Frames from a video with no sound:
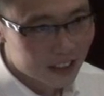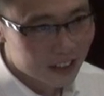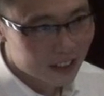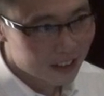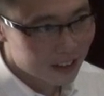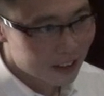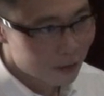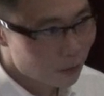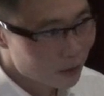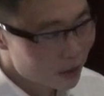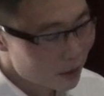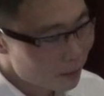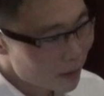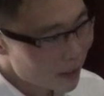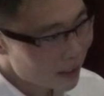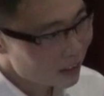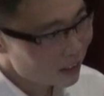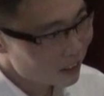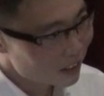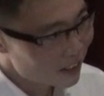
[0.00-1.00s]
If we
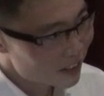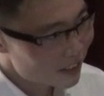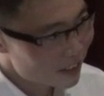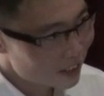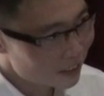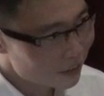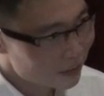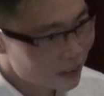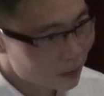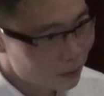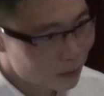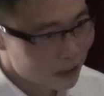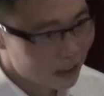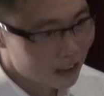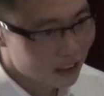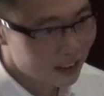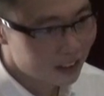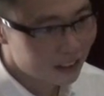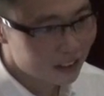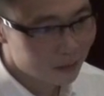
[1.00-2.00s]
depend on stuff that we
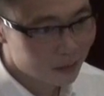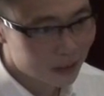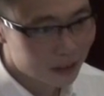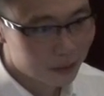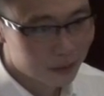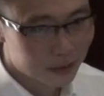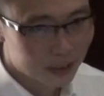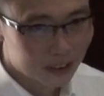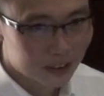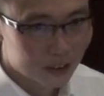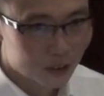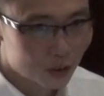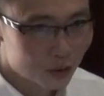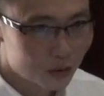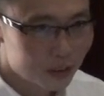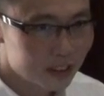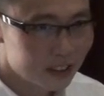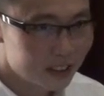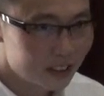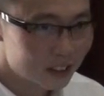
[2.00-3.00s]
learn when we are a
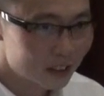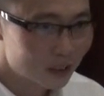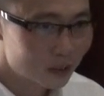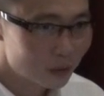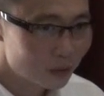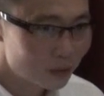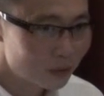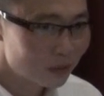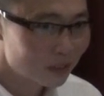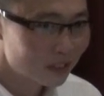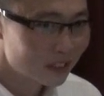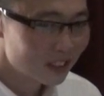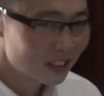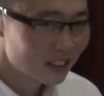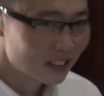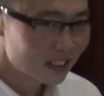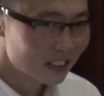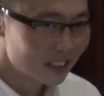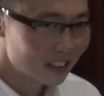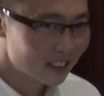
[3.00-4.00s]
student in school,
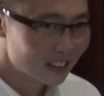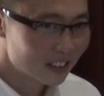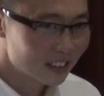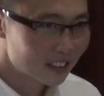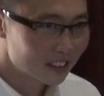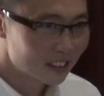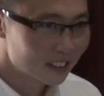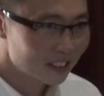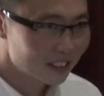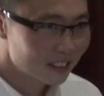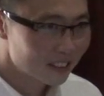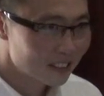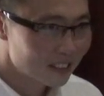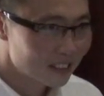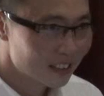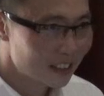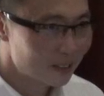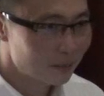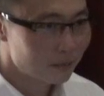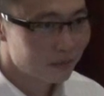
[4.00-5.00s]

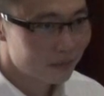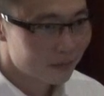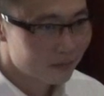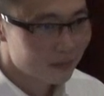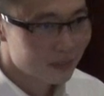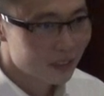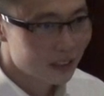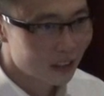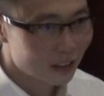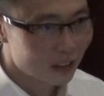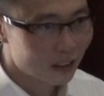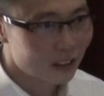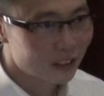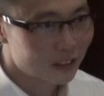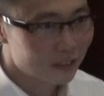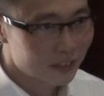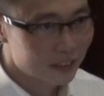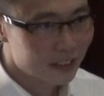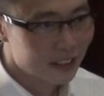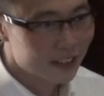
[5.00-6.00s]
then a
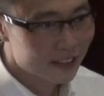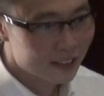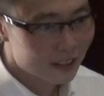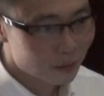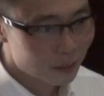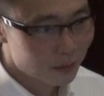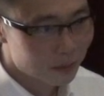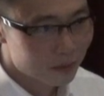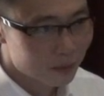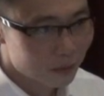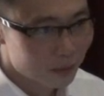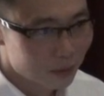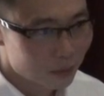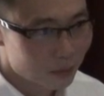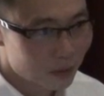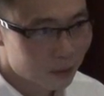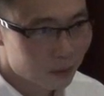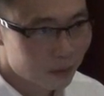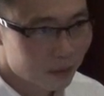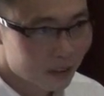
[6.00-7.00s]
lot of the things that
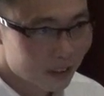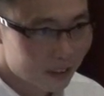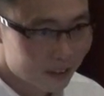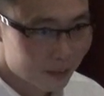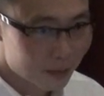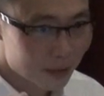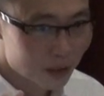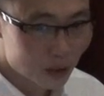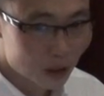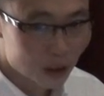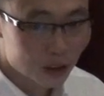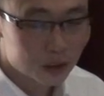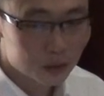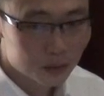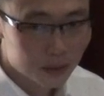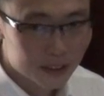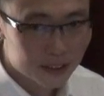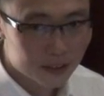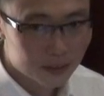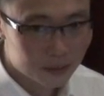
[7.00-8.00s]
what has been taught
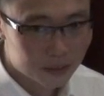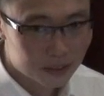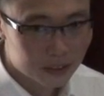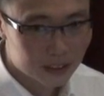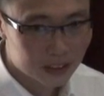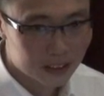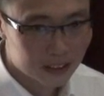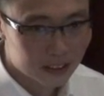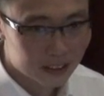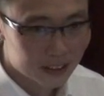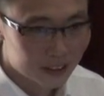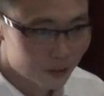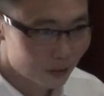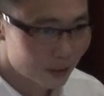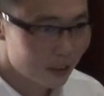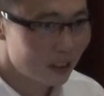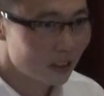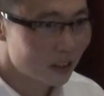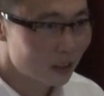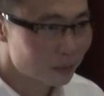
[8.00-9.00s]
to us is
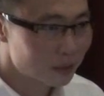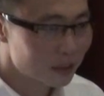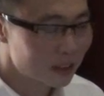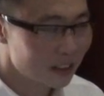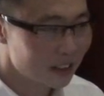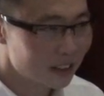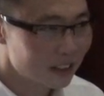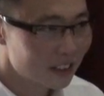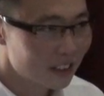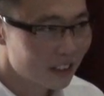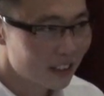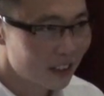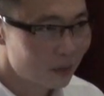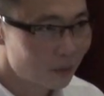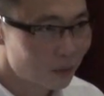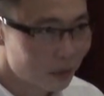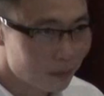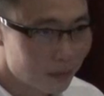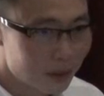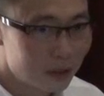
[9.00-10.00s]
already obsolete,
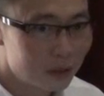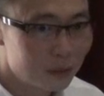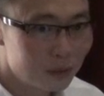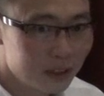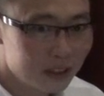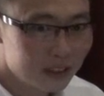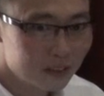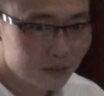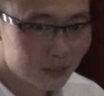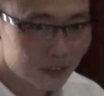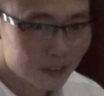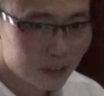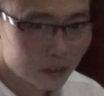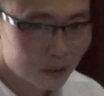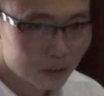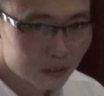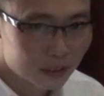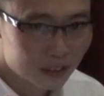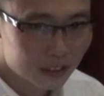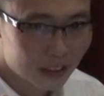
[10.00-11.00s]
and we'll be doing
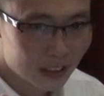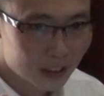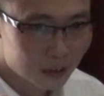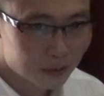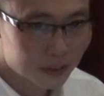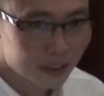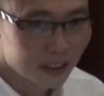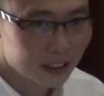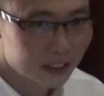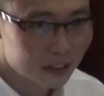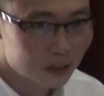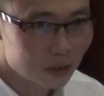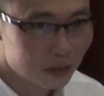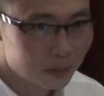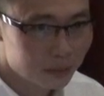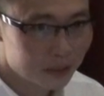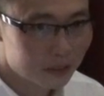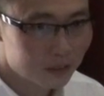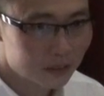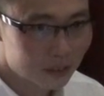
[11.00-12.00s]
very outdated
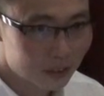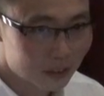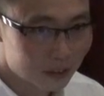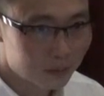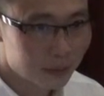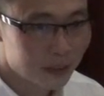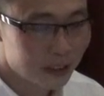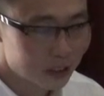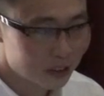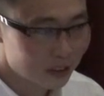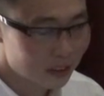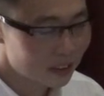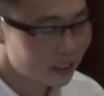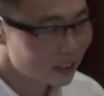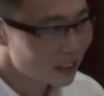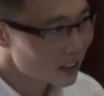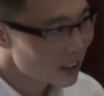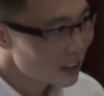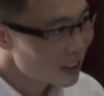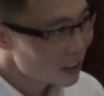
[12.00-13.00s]
treatment for our patients.